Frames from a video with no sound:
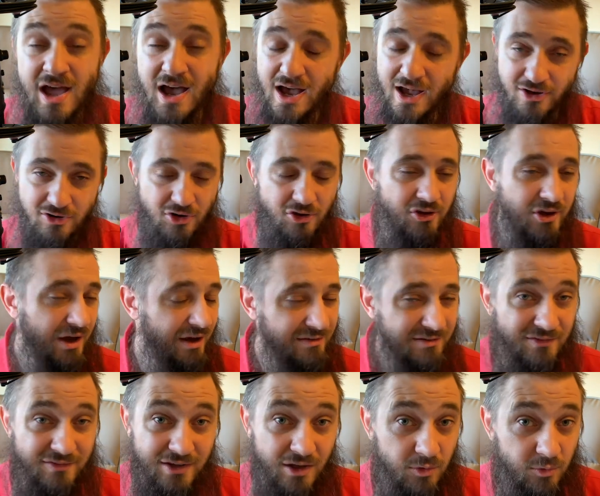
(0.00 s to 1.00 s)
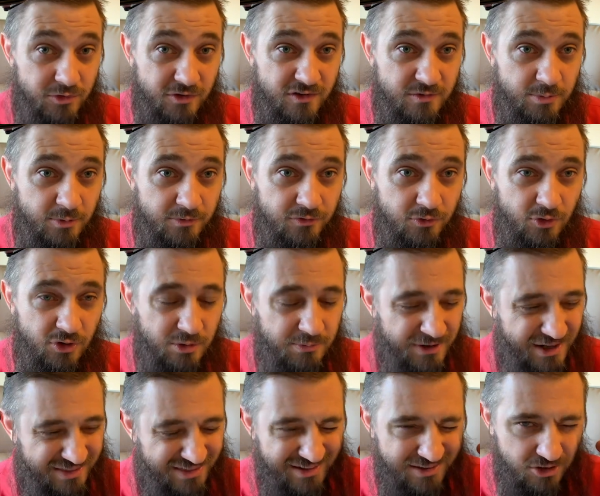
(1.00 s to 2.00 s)
I know you guys have dealt with this before, but
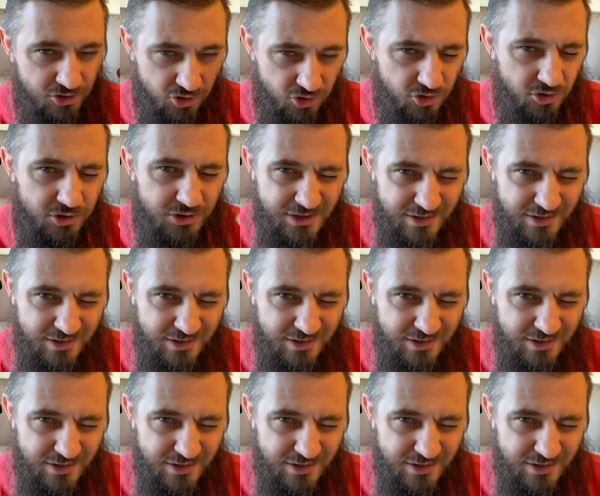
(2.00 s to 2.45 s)
I think a good